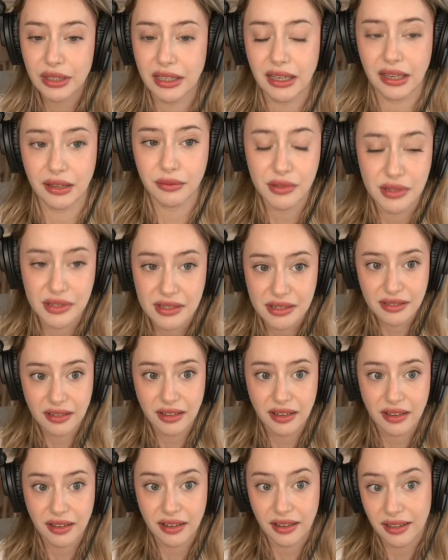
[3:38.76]
It was
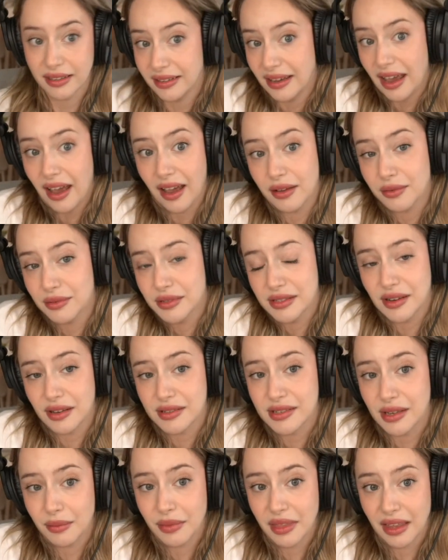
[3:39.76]
not
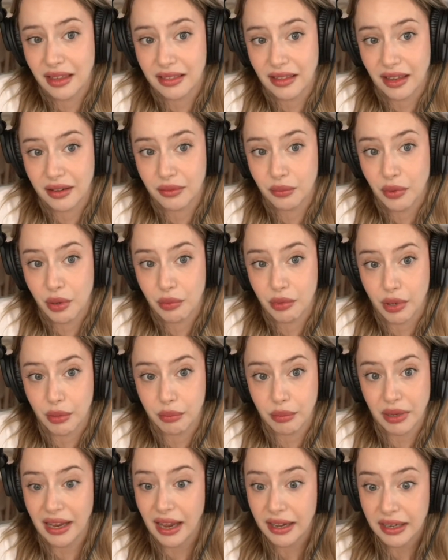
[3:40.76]
something that we were
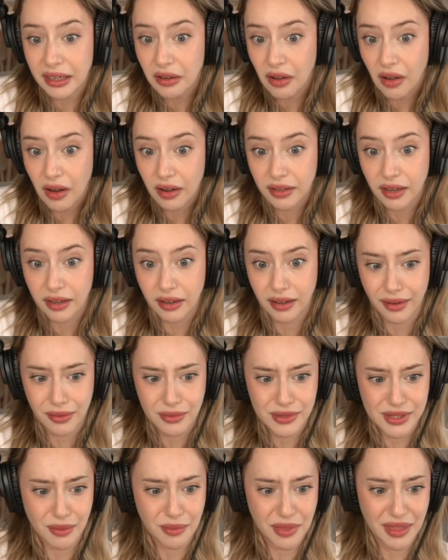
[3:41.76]
planning on, and it
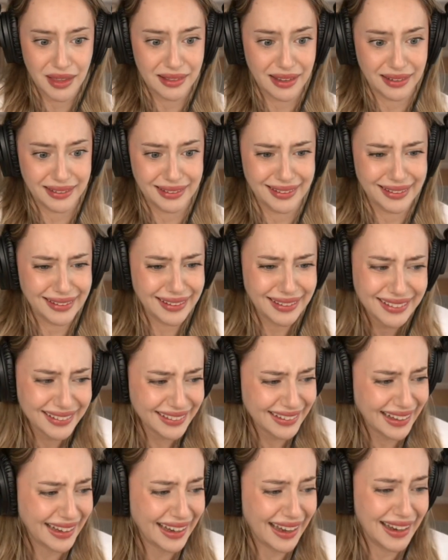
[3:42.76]
was something that
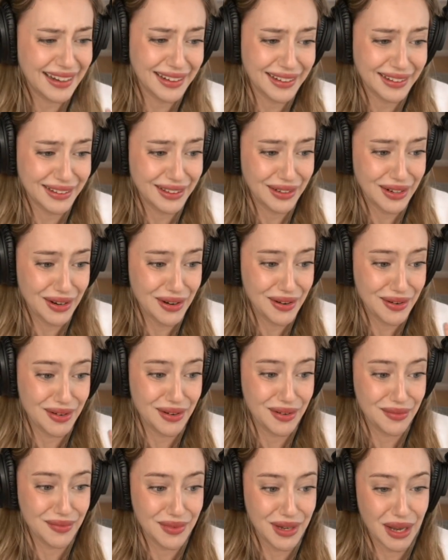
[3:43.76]
they kind of,
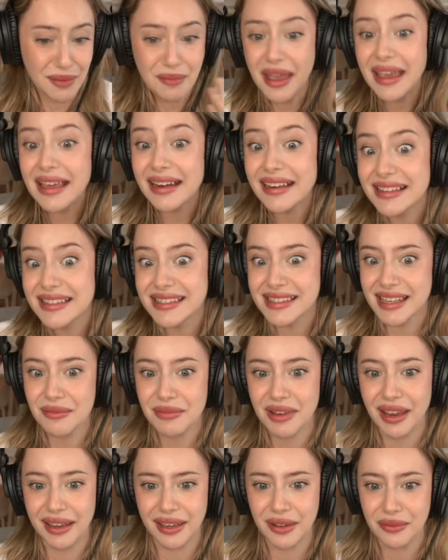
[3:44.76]
they made it seem
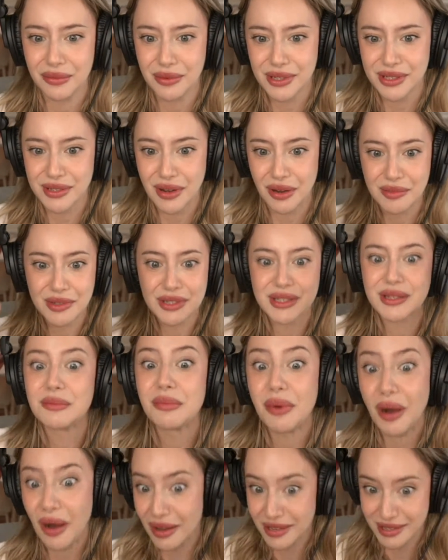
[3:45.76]
like it was almost
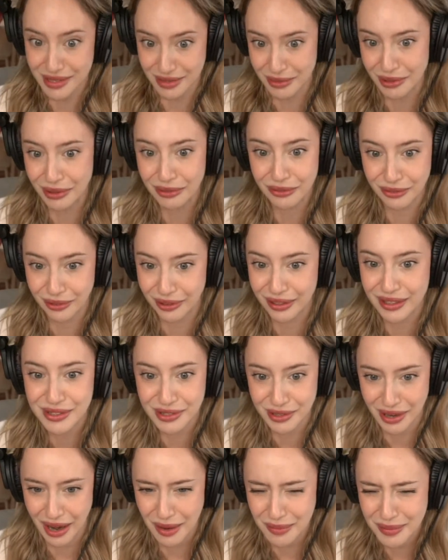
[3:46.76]
impossible for it
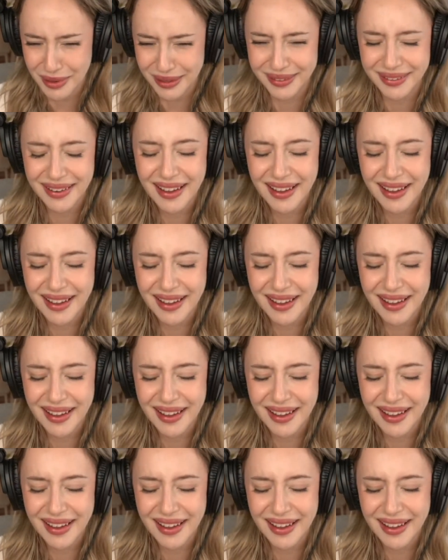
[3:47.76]
to happen.